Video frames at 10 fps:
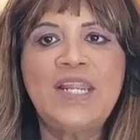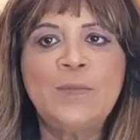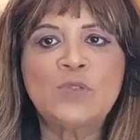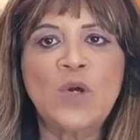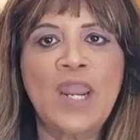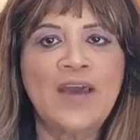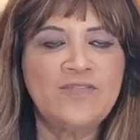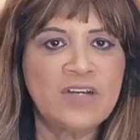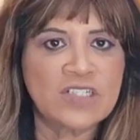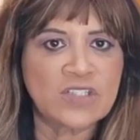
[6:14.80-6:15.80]
him to allow
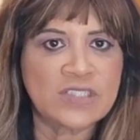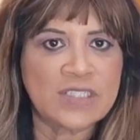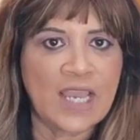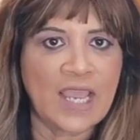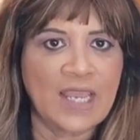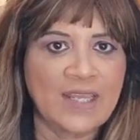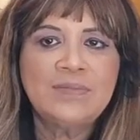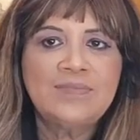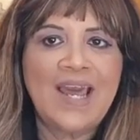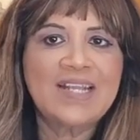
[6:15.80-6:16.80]
her to stay.
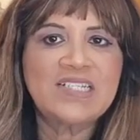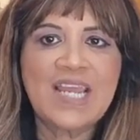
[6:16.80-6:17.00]
As she